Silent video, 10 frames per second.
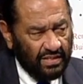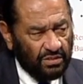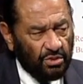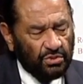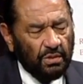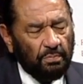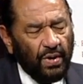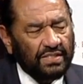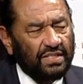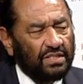to
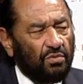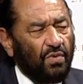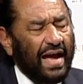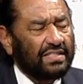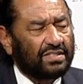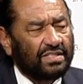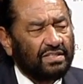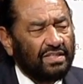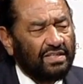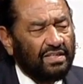suppressing the rights
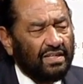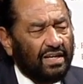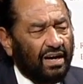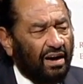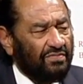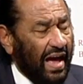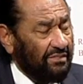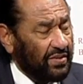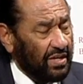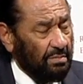of
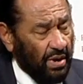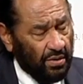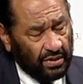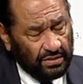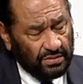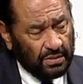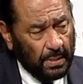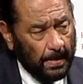African Americans.